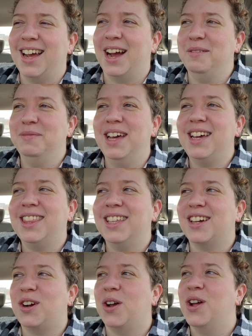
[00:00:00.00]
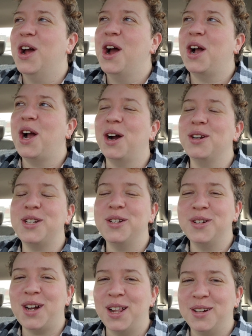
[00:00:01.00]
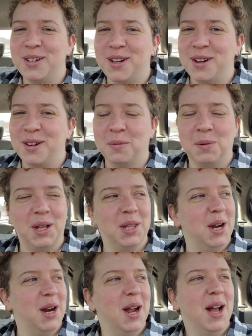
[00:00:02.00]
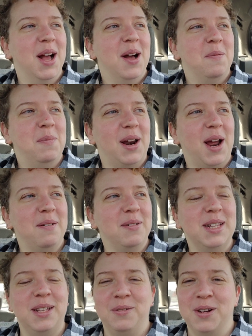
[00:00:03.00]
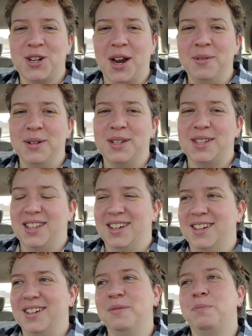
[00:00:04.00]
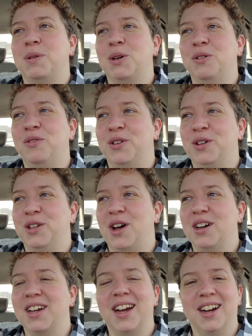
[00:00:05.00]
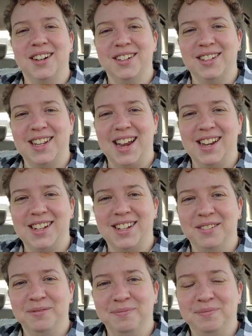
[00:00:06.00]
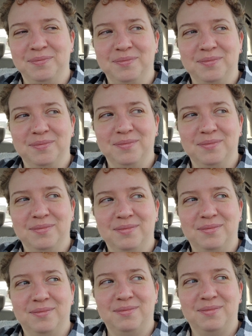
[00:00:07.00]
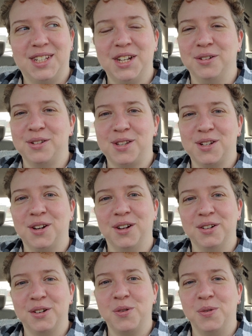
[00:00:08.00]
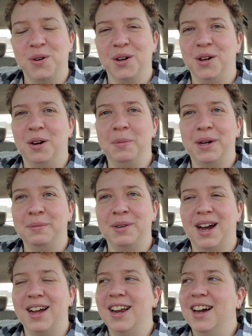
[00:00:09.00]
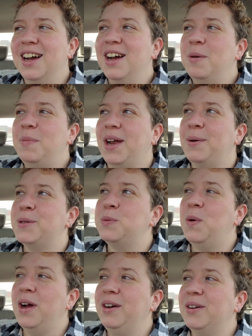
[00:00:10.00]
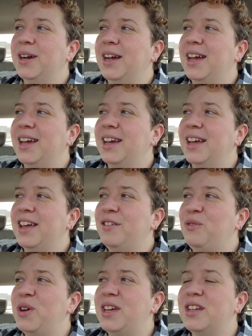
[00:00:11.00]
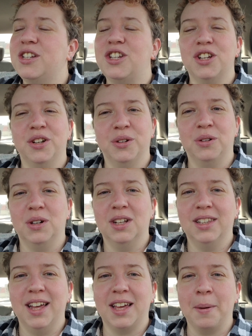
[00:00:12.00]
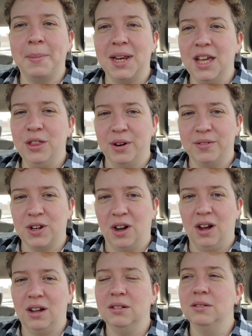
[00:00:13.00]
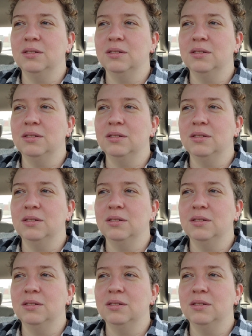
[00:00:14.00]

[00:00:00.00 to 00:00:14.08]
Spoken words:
I'm like the cartoon colored younger brother, but I really wish I was the beautiful long-haired, like, tiered skirt cool girl, but I'm not. But I was wondering if we could do like a mini thrift haul.